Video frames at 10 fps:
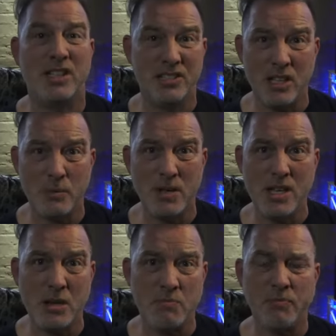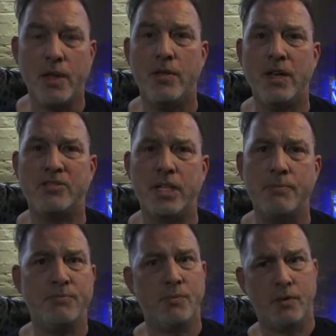It's all opinion. And that's it.
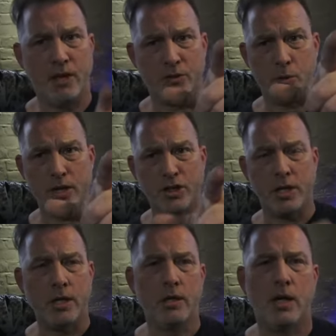Thanks for watching.